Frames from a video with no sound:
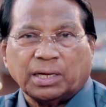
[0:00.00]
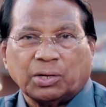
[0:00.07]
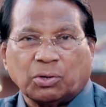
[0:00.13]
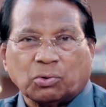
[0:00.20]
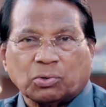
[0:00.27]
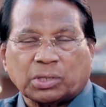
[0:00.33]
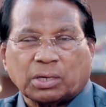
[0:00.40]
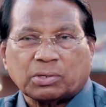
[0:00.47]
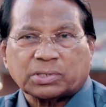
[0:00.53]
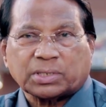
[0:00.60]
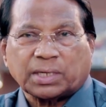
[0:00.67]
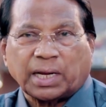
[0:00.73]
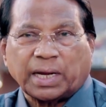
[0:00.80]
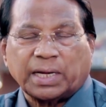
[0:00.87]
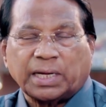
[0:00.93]
In
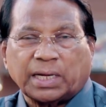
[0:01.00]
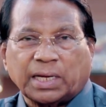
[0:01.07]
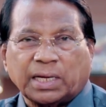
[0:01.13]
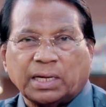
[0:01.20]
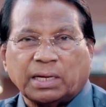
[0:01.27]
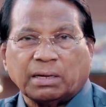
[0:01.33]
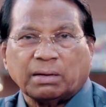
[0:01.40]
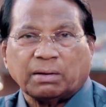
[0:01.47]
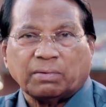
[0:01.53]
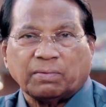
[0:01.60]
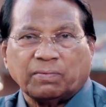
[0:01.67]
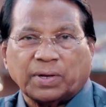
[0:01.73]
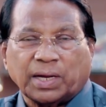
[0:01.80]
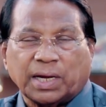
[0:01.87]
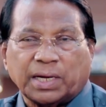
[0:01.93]
2019,
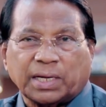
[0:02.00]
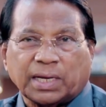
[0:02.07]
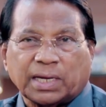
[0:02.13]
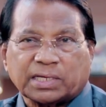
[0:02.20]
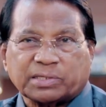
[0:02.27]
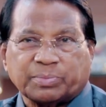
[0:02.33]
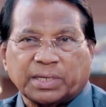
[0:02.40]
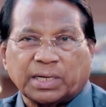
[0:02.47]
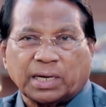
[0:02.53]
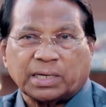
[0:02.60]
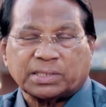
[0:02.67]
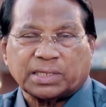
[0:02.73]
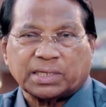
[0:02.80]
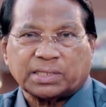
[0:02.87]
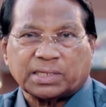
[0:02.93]
VIT has been
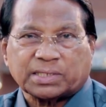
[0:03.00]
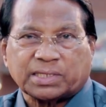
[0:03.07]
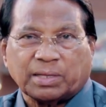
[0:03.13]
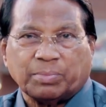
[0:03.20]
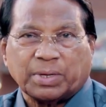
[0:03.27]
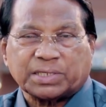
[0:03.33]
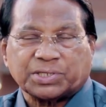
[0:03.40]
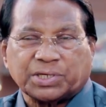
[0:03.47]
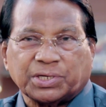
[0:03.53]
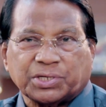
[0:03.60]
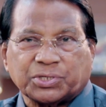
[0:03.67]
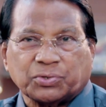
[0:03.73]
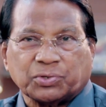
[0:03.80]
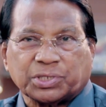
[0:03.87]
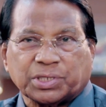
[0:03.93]
adjudged as the best
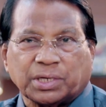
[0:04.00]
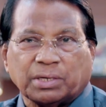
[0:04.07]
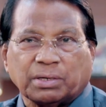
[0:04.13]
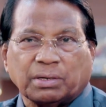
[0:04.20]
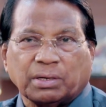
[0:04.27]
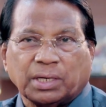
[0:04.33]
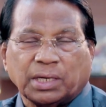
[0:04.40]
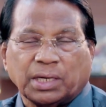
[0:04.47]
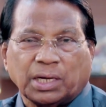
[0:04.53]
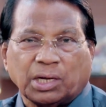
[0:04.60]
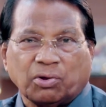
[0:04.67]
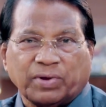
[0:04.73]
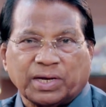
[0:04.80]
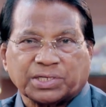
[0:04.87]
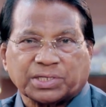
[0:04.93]
institution in
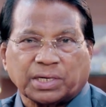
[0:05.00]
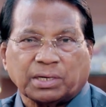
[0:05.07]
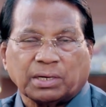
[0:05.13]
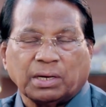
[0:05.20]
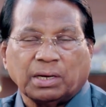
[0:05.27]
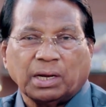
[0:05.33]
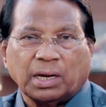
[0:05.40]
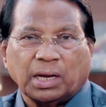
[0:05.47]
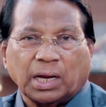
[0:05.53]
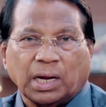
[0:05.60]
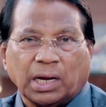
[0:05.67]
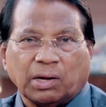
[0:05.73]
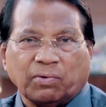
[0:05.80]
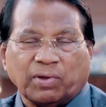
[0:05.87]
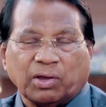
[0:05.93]
innovation
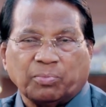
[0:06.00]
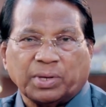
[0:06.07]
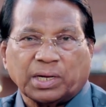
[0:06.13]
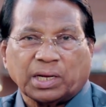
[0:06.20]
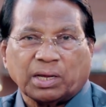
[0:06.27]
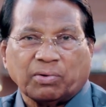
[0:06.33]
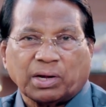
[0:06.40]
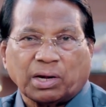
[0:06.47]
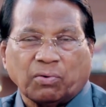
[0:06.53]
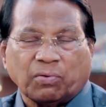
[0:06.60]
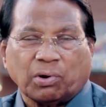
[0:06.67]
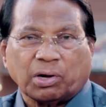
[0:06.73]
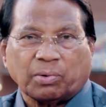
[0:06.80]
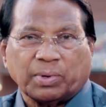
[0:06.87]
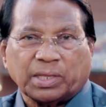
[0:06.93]
and we have been given
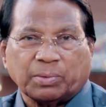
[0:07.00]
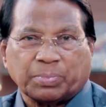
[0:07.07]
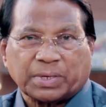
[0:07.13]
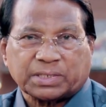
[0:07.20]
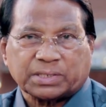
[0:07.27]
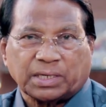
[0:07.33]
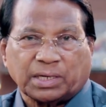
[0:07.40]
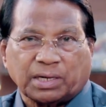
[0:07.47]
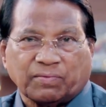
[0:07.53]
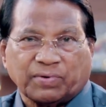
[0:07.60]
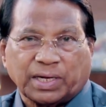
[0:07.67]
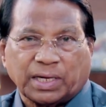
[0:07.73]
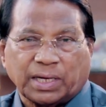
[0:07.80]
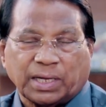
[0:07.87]
award by the President of